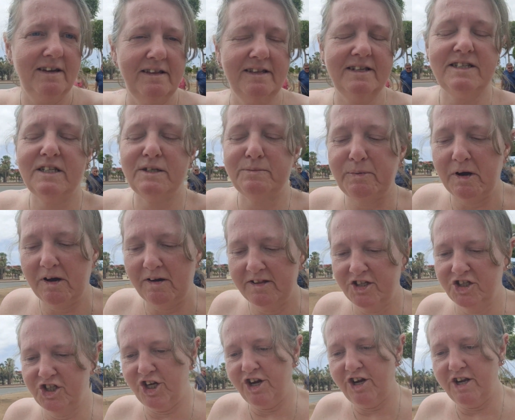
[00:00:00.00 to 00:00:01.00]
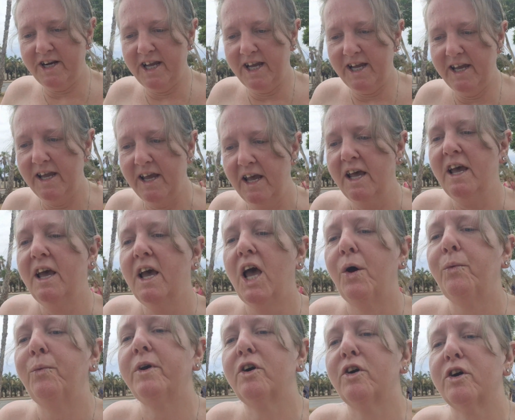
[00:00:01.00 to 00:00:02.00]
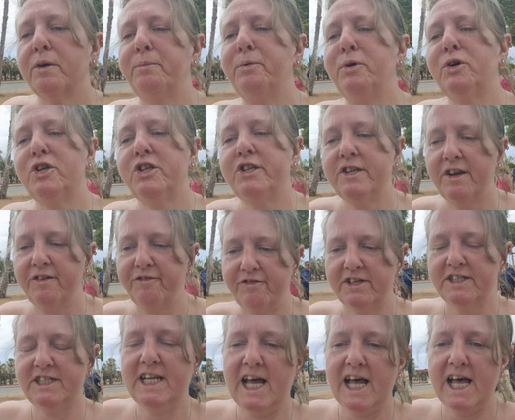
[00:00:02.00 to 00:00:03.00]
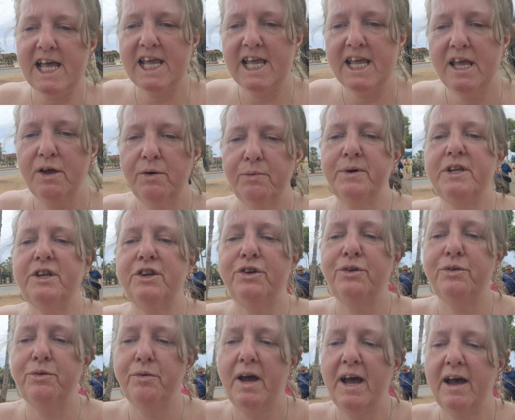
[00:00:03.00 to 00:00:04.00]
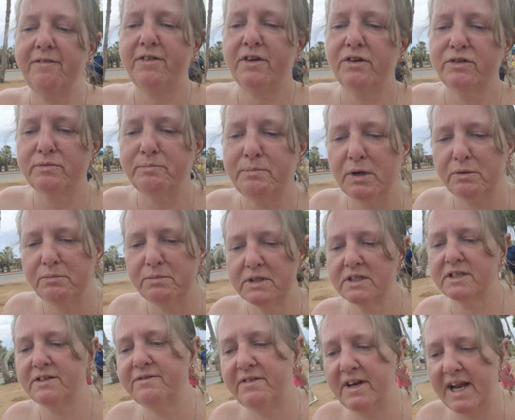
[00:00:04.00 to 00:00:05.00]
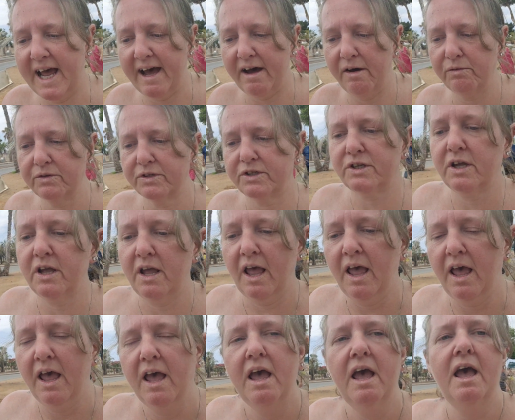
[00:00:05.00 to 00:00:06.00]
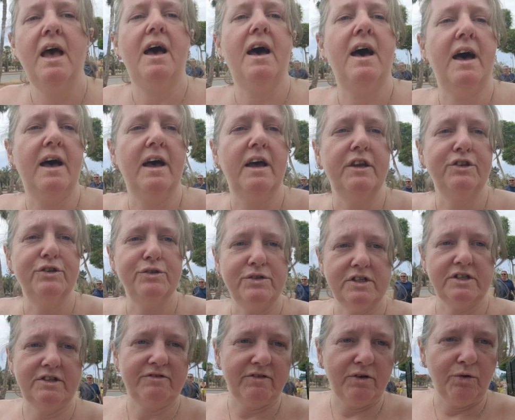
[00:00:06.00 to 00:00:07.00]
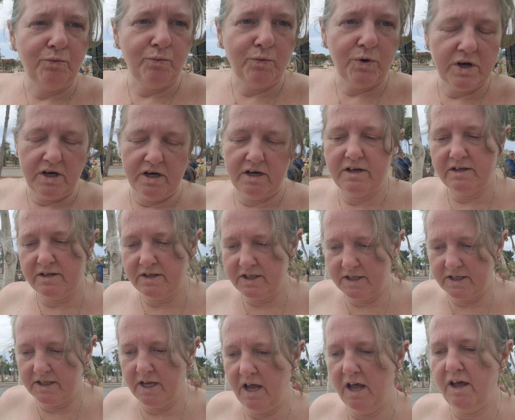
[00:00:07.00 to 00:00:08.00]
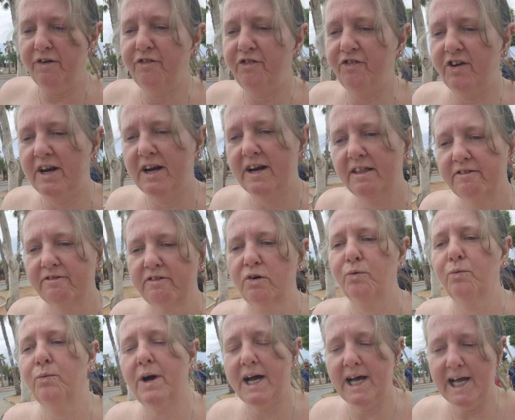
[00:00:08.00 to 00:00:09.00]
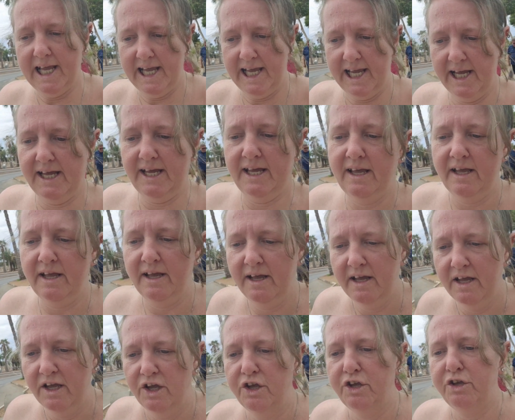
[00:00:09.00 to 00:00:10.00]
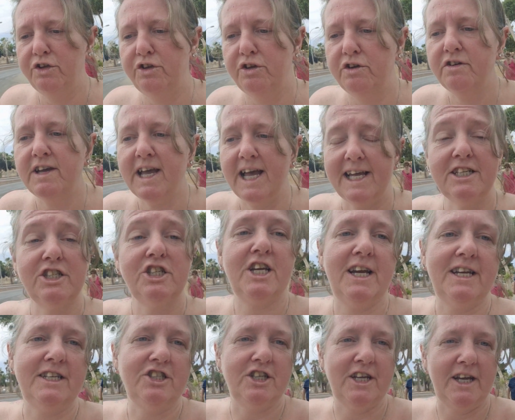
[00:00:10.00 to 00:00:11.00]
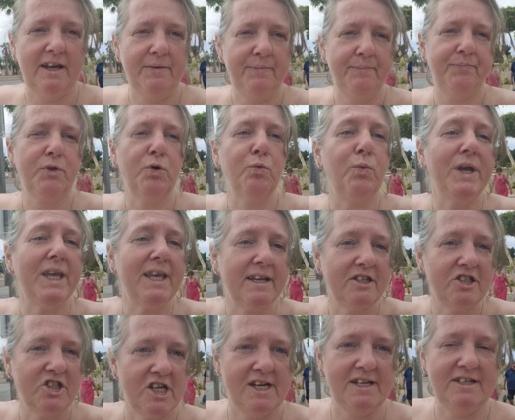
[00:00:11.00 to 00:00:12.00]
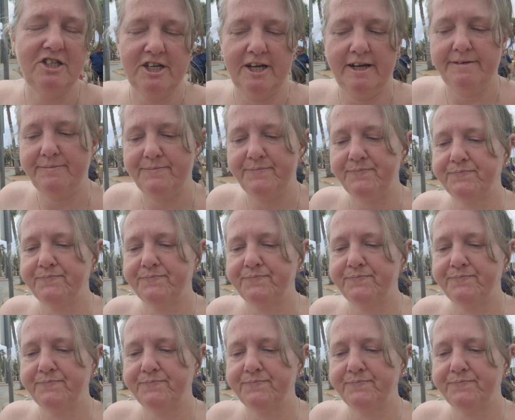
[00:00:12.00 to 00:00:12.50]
This is part of the journey we got to push every day when you have those moments of doubt, uh, using the wrong words, feeling the wrong way. You can change it. We can change it.